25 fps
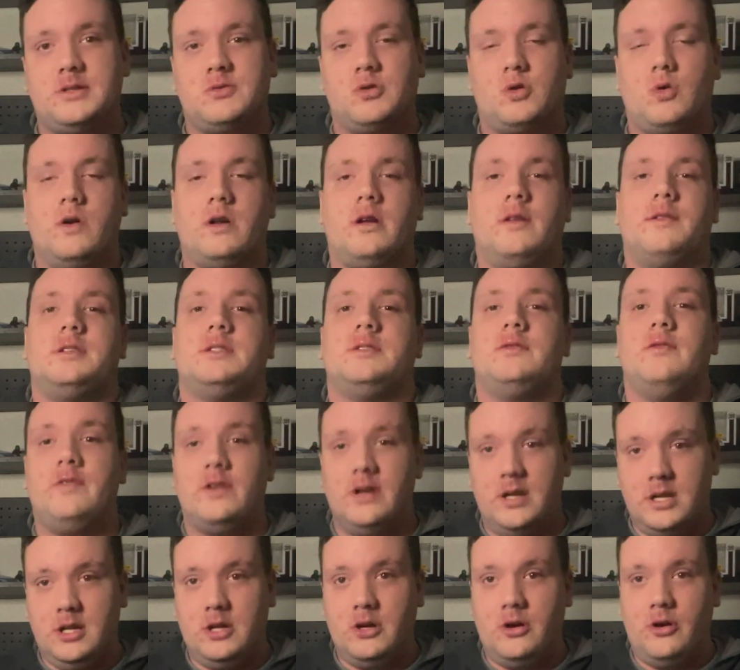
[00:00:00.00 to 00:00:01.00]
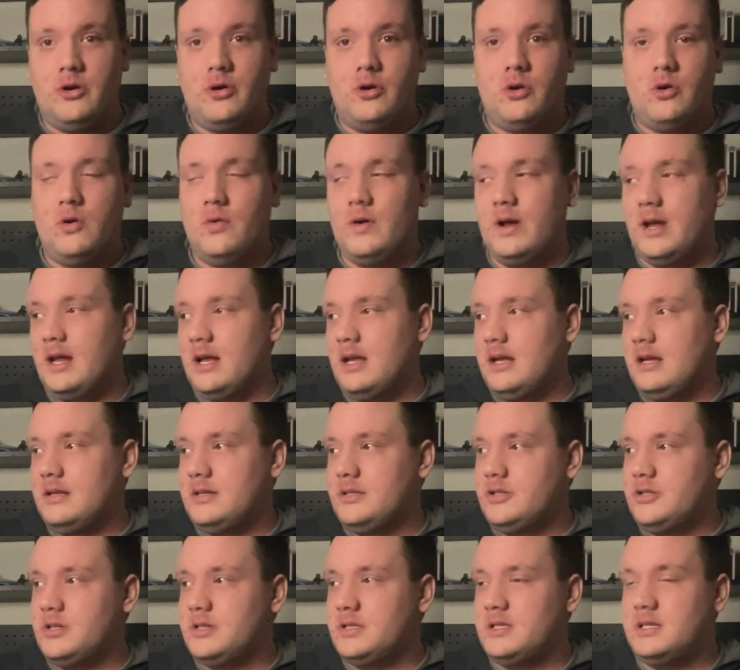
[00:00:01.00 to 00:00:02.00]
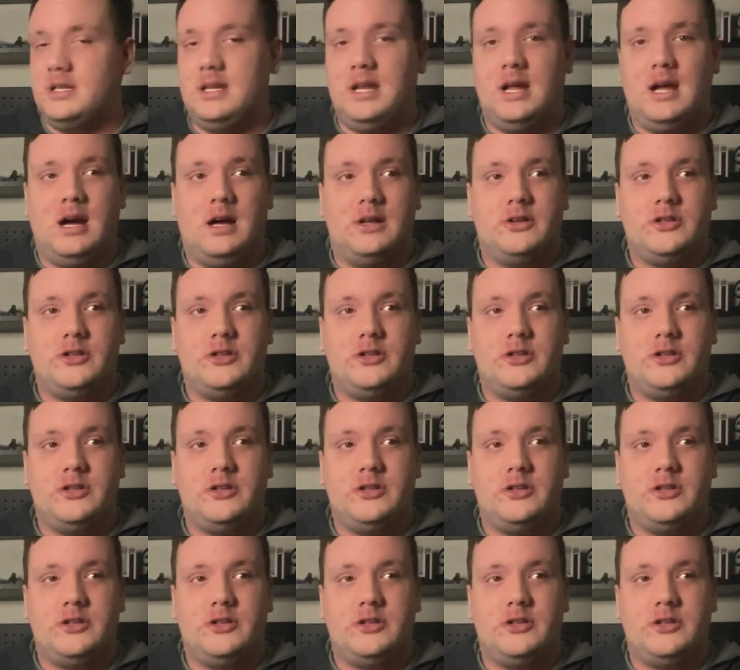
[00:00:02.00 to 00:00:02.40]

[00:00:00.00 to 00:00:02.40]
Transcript: recording of this video, and just, yeah,